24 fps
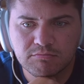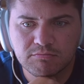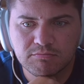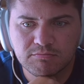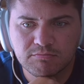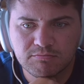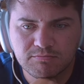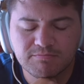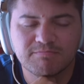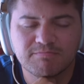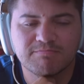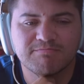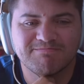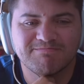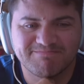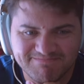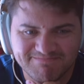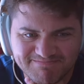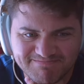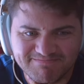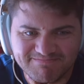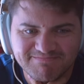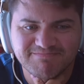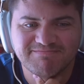
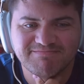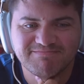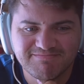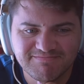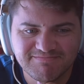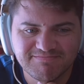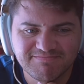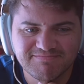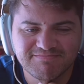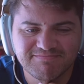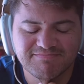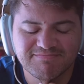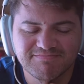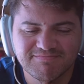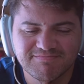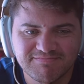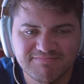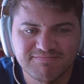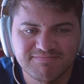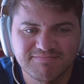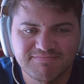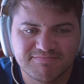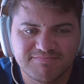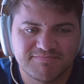
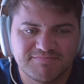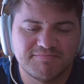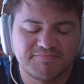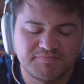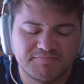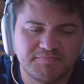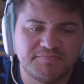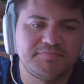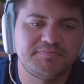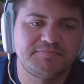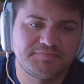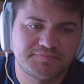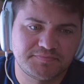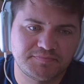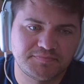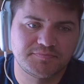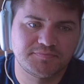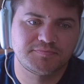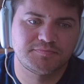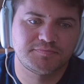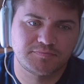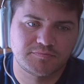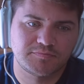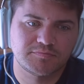
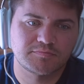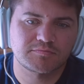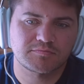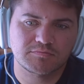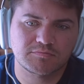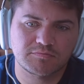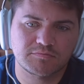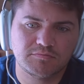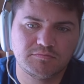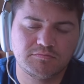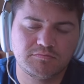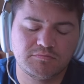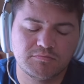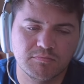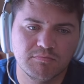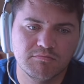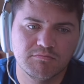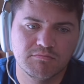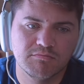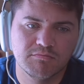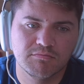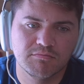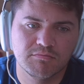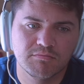
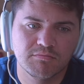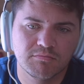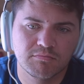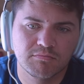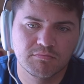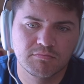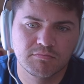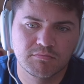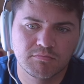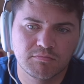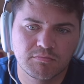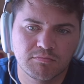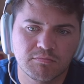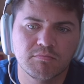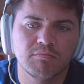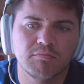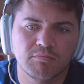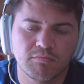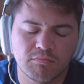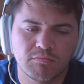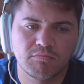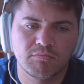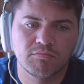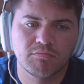
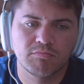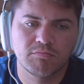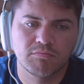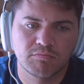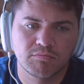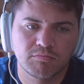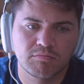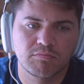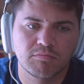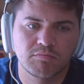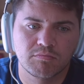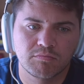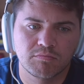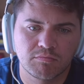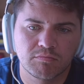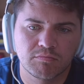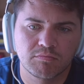This person isn't speaking.